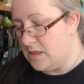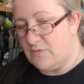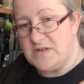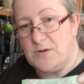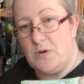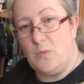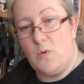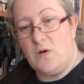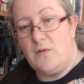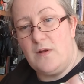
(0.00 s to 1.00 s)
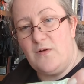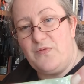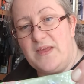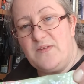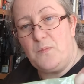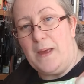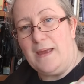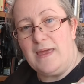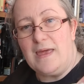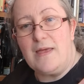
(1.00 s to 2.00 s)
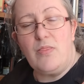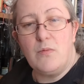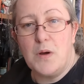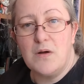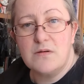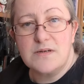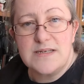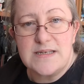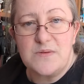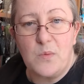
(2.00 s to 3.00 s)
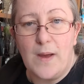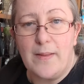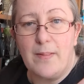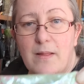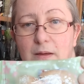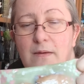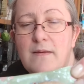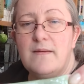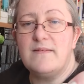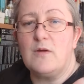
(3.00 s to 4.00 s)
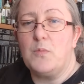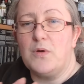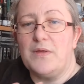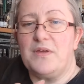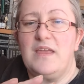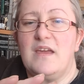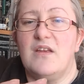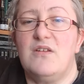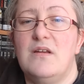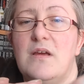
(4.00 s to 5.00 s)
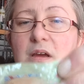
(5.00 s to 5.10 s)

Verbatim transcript: There is only one of this packet in the box as well so but I think you can